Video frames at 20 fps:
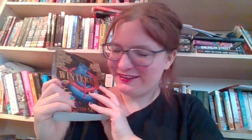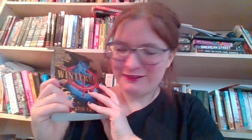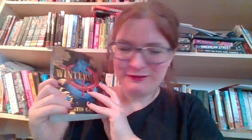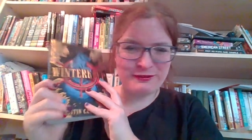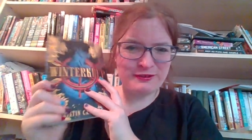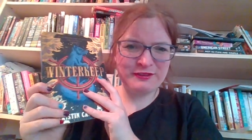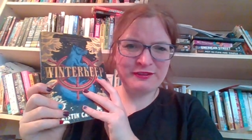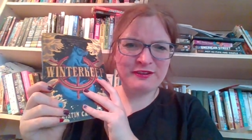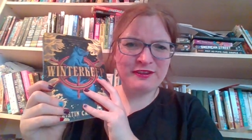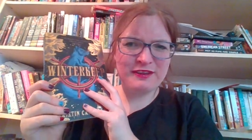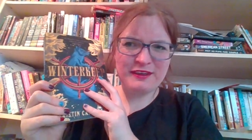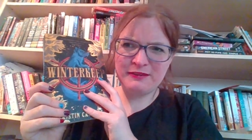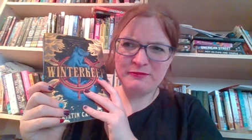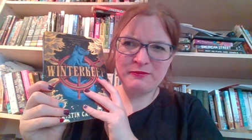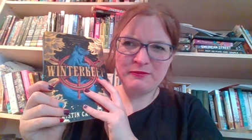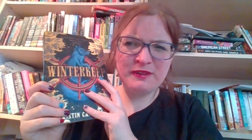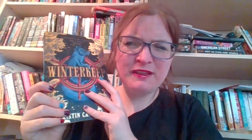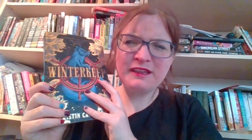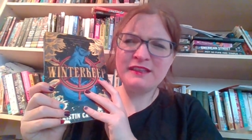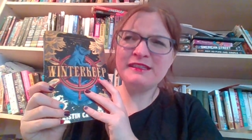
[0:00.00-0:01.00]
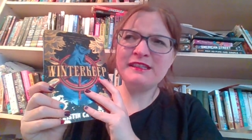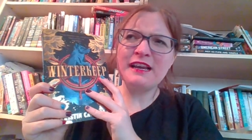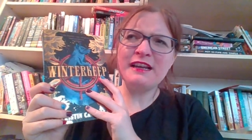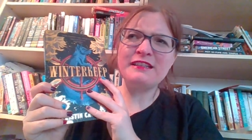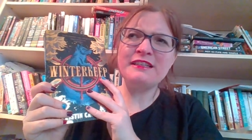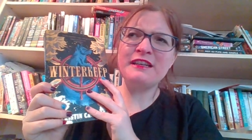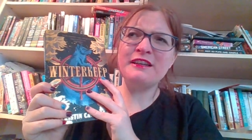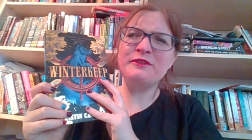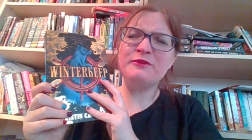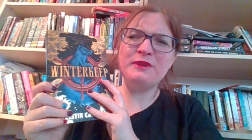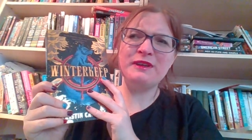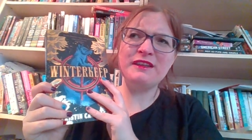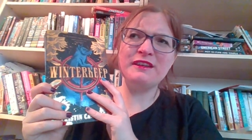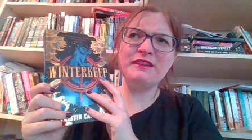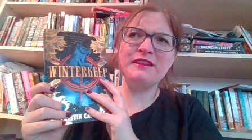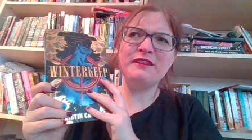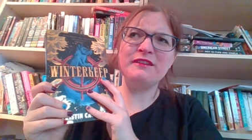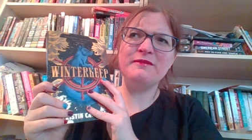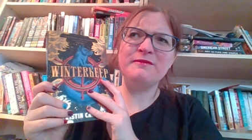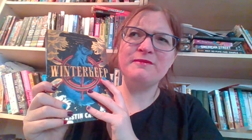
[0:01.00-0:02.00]
Well, well, it's actually
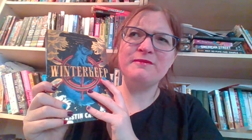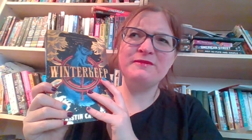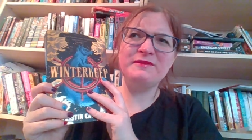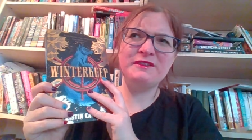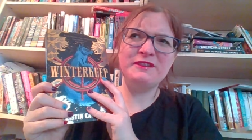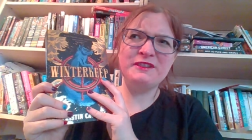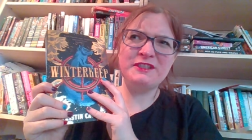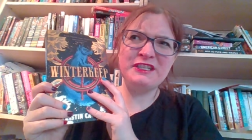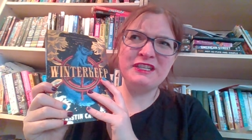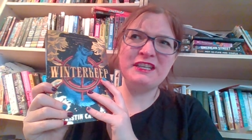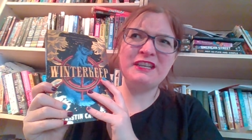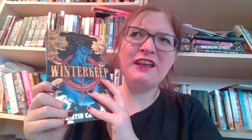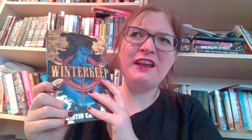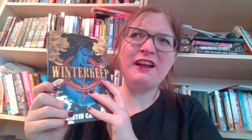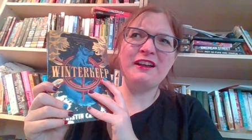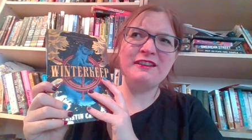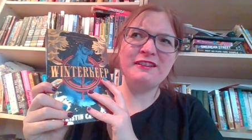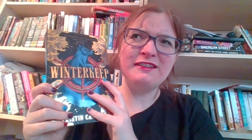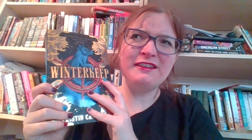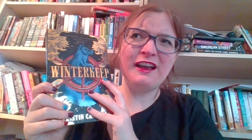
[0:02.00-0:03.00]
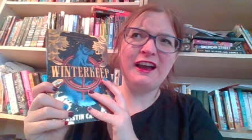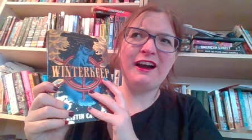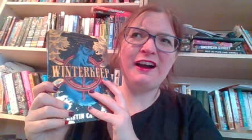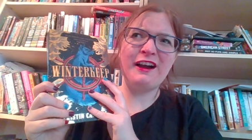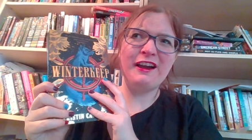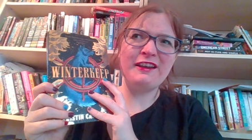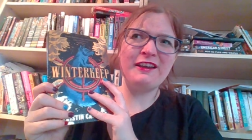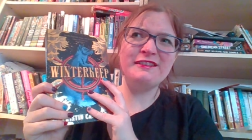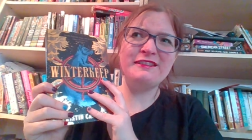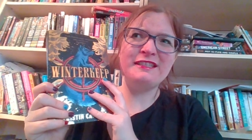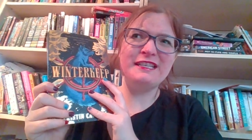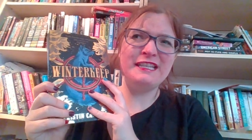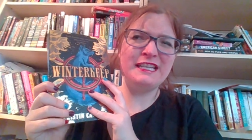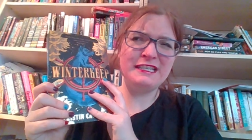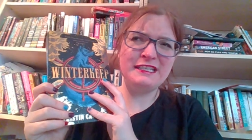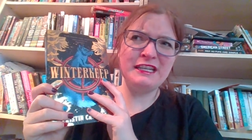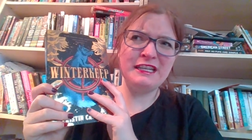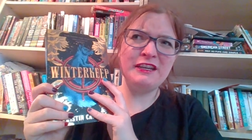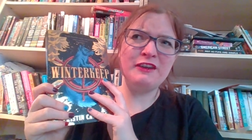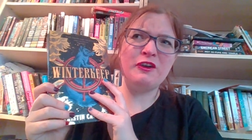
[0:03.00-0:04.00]
written G I D
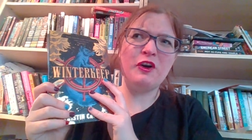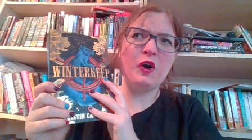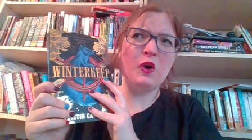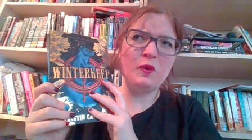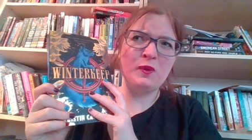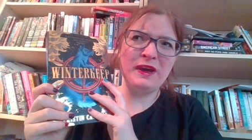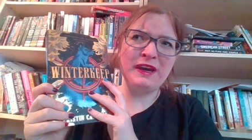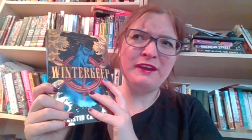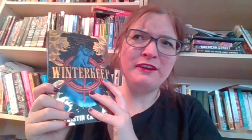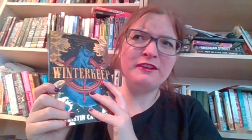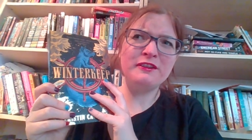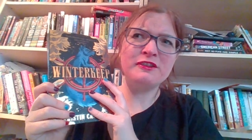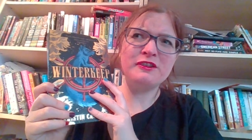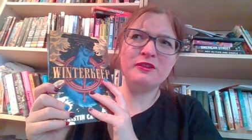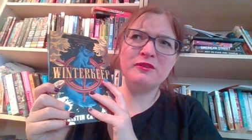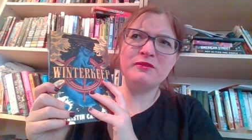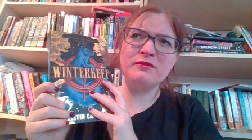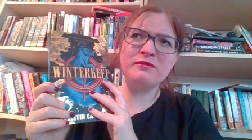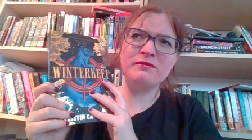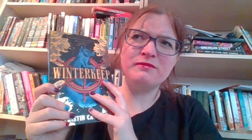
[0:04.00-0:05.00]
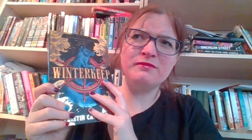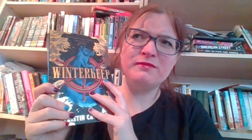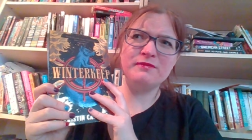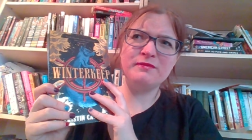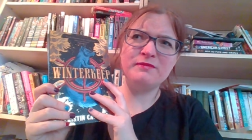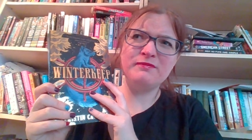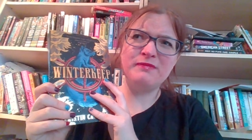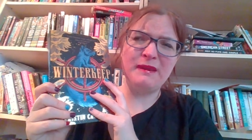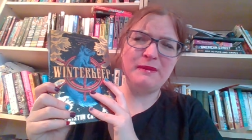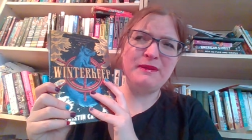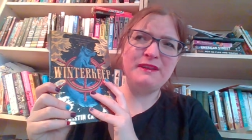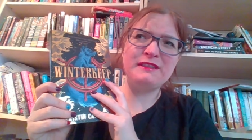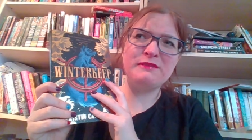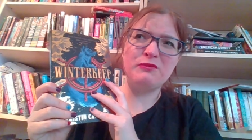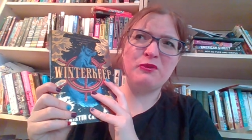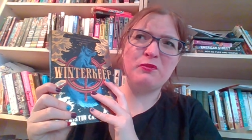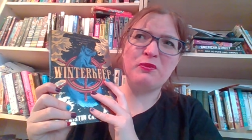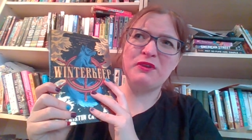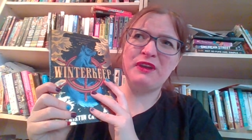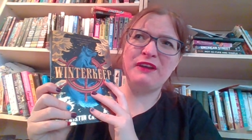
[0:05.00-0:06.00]
D O N, so Maybe it's
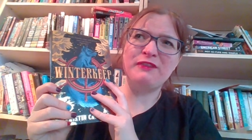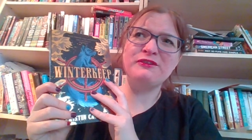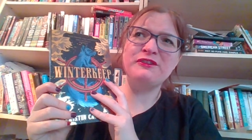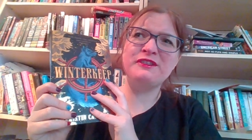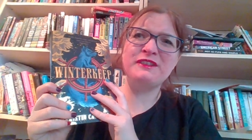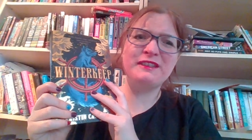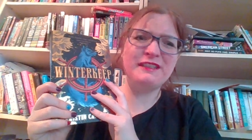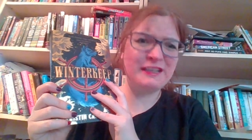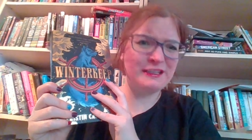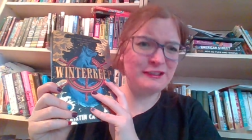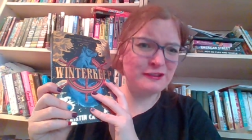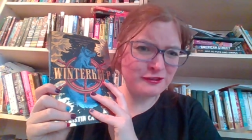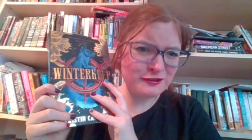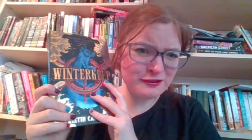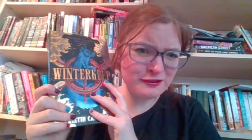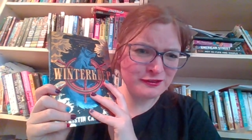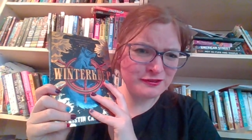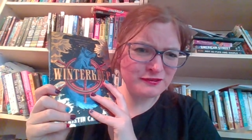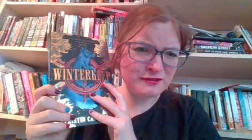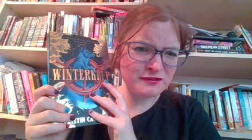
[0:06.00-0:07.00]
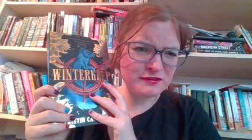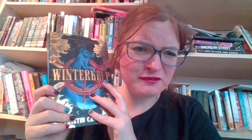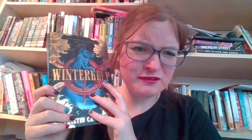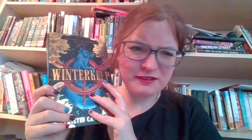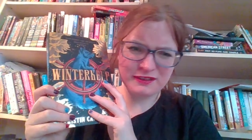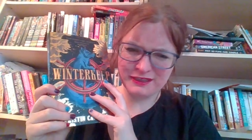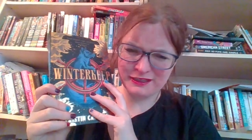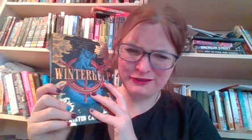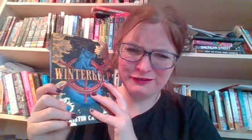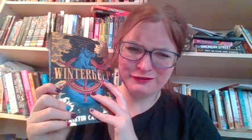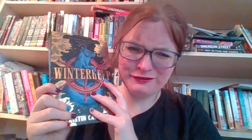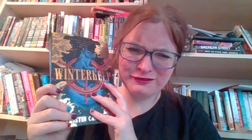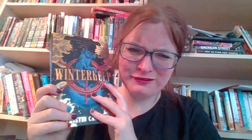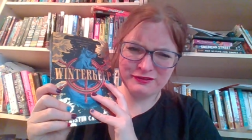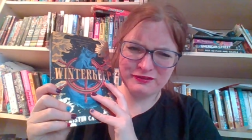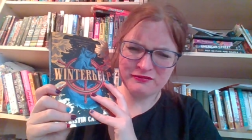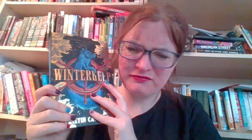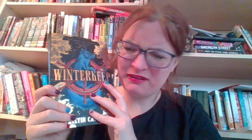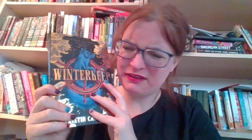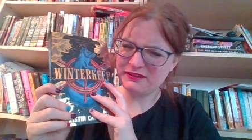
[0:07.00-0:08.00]
more pronounced Gideon? Gideon?
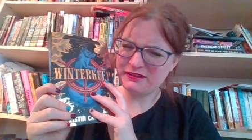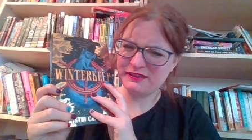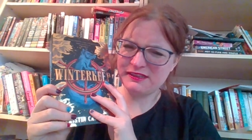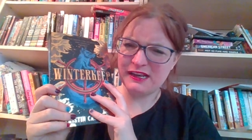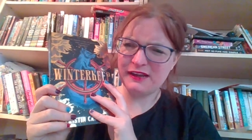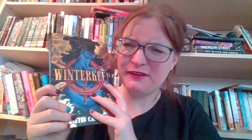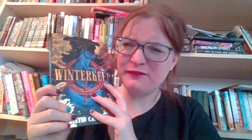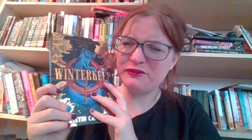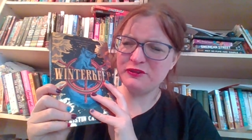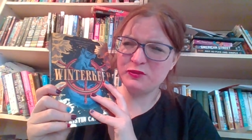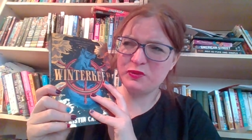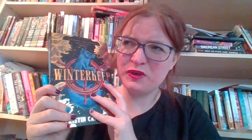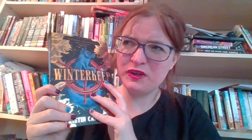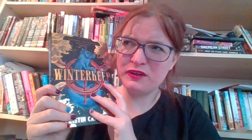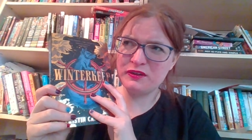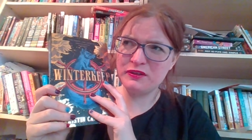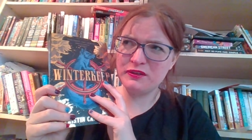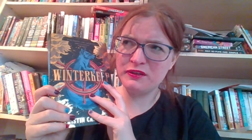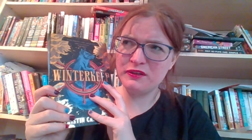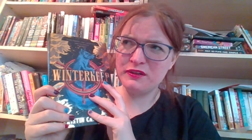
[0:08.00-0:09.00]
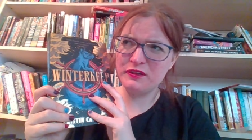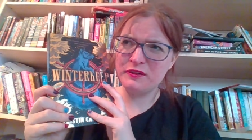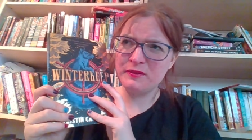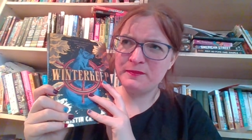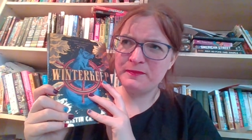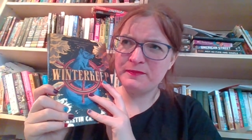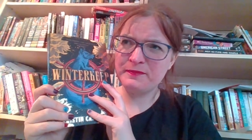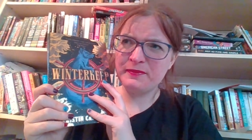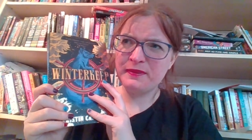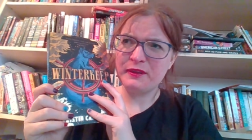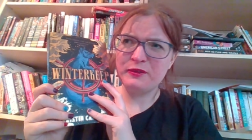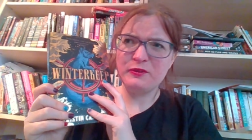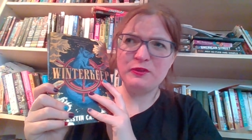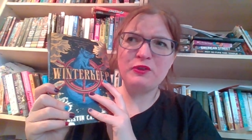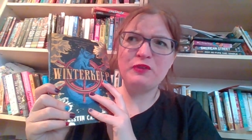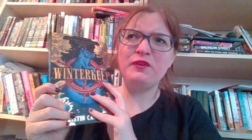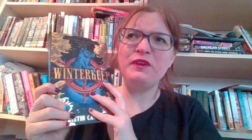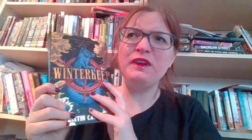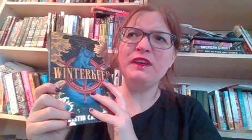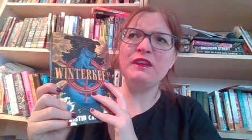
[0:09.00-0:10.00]
That sounds weird. You
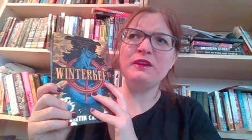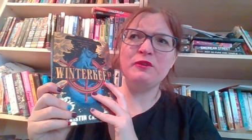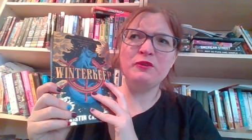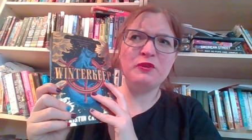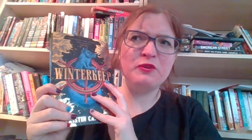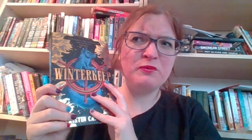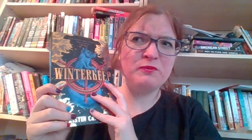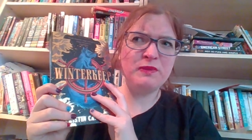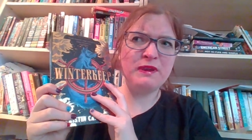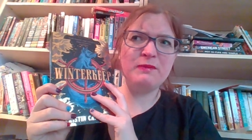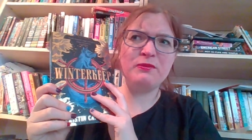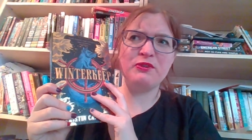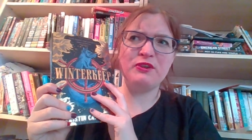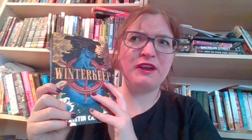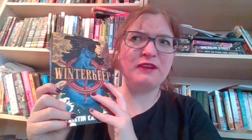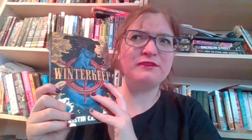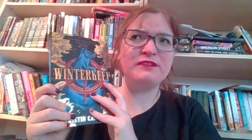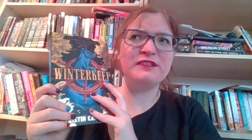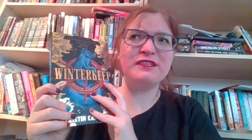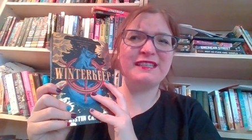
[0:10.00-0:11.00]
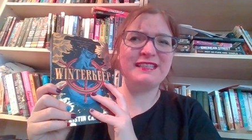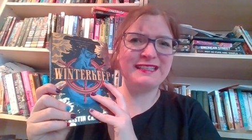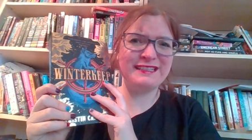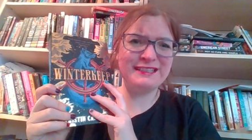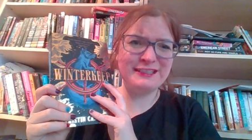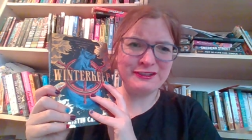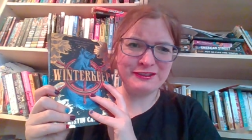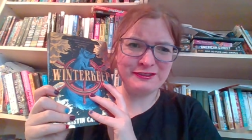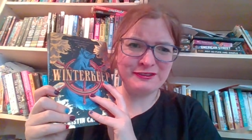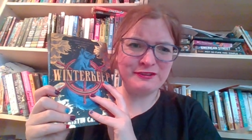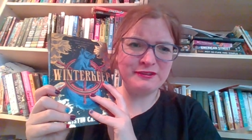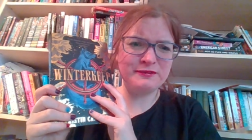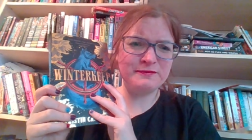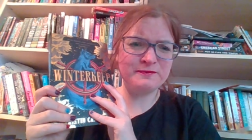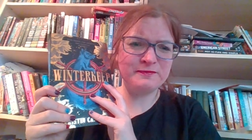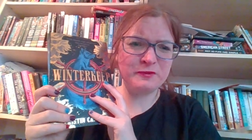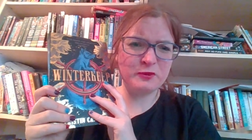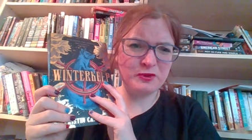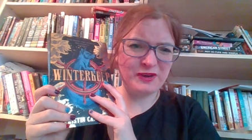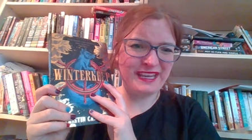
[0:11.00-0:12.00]
would think it would be pronounced Gideon
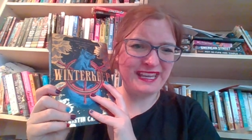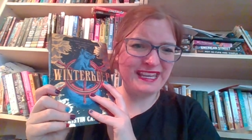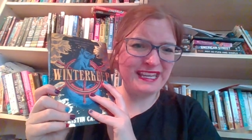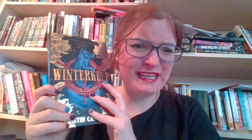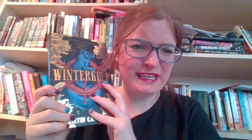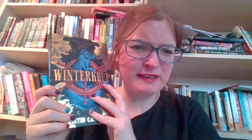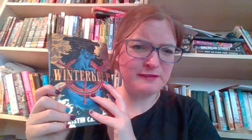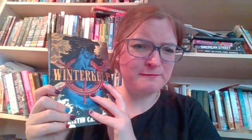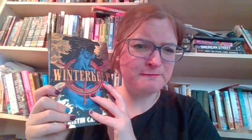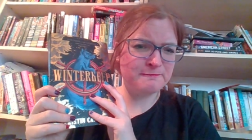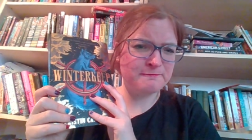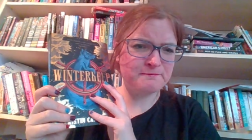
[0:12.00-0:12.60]
with an E.